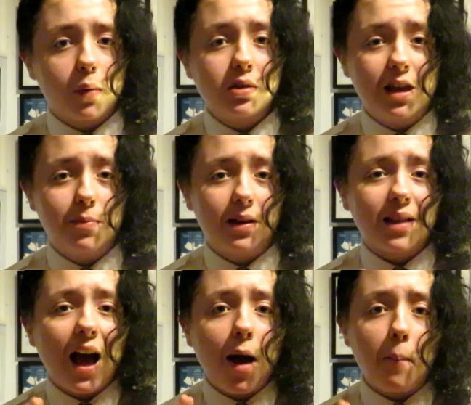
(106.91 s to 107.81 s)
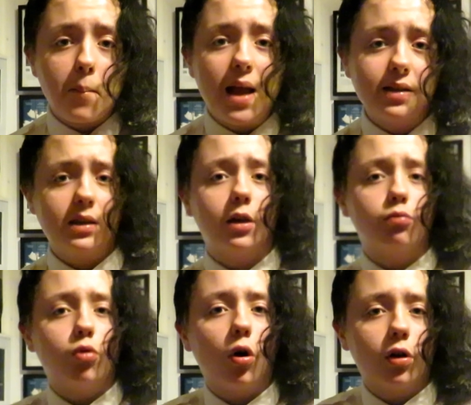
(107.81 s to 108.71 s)
but was keeping that
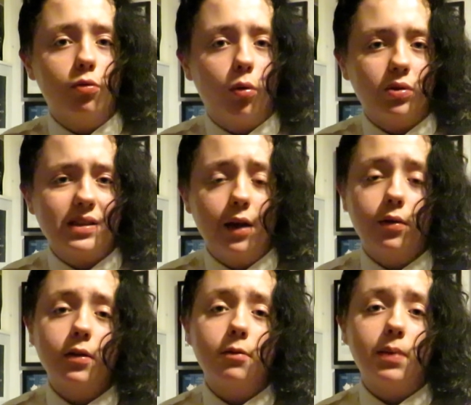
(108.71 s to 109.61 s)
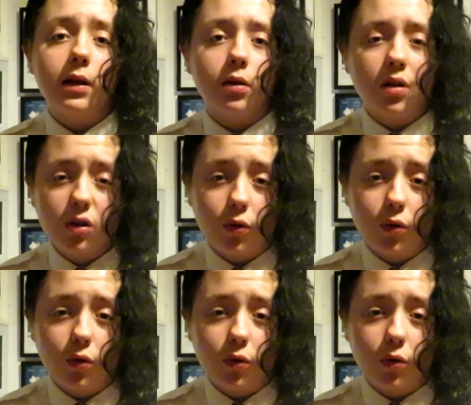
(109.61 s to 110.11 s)
amazing rock and roll style that they've been